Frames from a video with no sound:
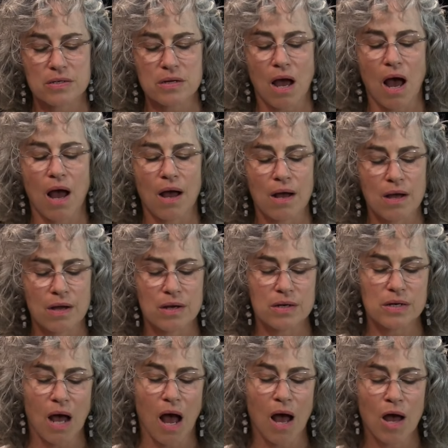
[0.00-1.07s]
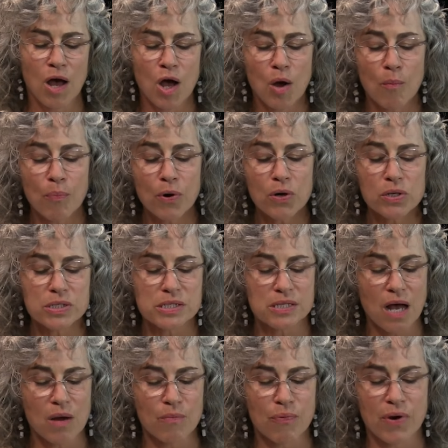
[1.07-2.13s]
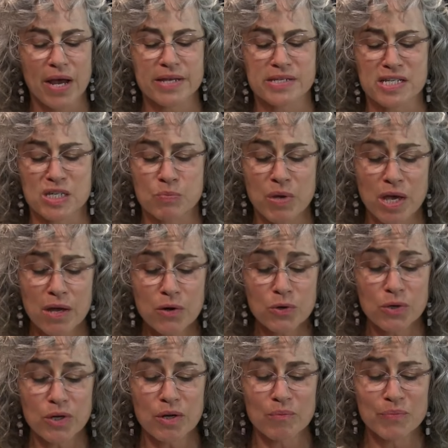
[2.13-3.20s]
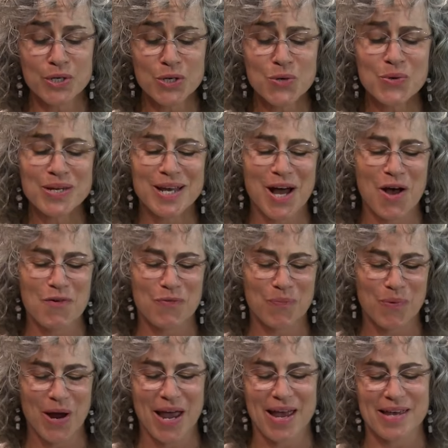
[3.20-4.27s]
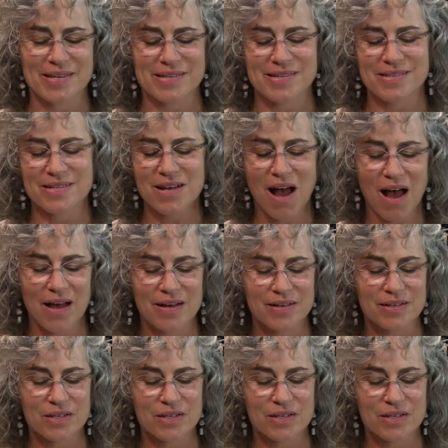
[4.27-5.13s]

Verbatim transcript: ta, ta, bird sung praises, pe- p,ute of praise, ta,